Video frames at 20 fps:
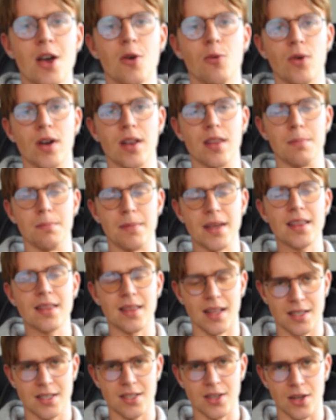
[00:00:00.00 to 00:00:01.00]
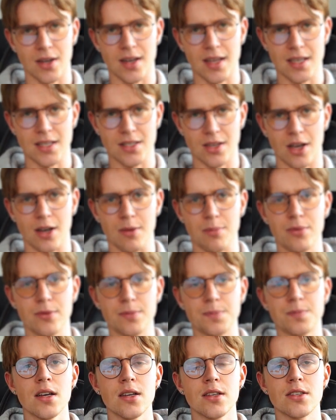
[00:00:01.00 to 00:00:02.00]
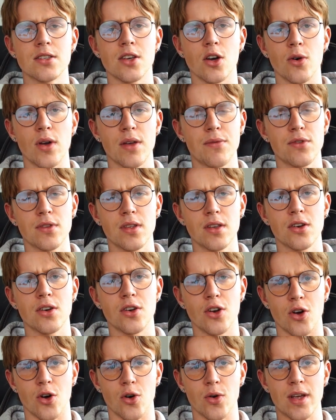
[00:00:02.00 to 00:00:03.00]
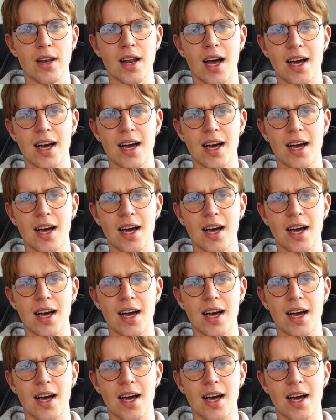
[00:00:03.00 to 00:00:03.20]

when the midnight sun is up. So if you didn't know, in